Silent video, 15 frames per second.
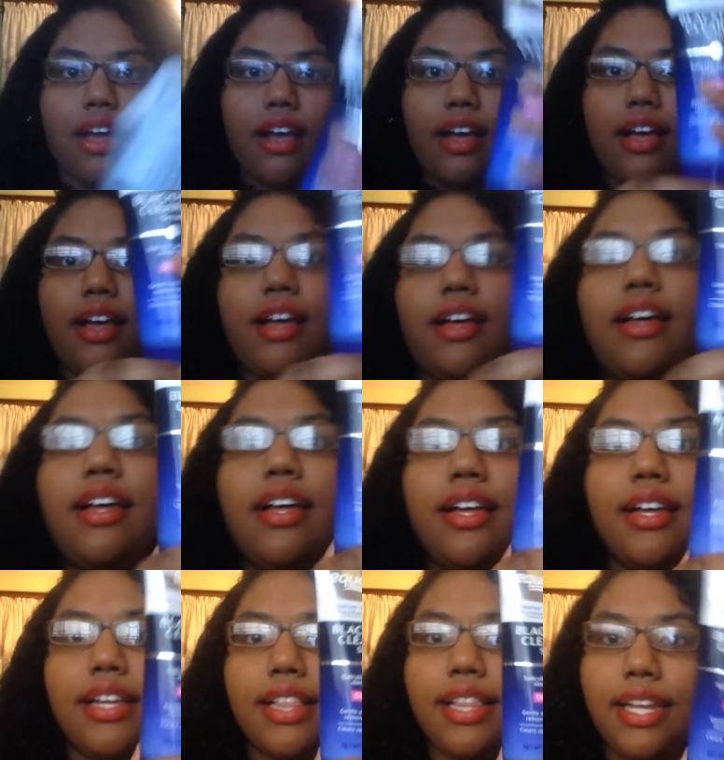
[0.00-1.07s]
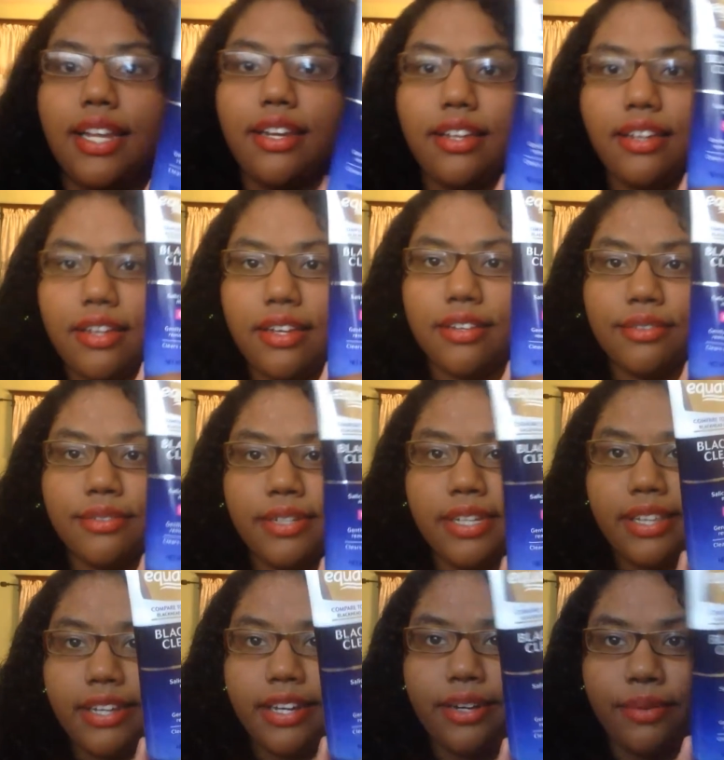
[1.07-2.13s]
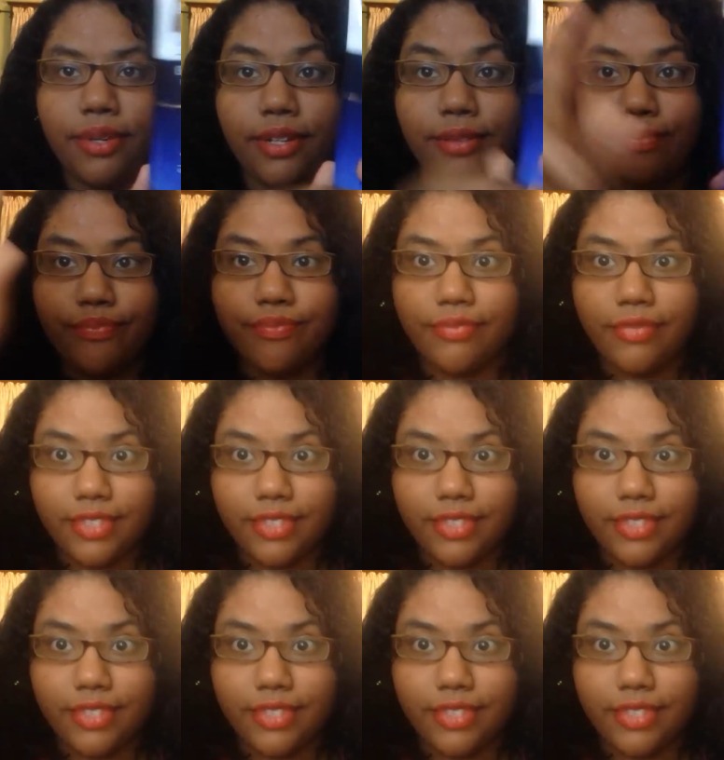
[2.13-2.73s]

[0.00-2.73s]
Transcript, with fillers: uh cleaning clear, well,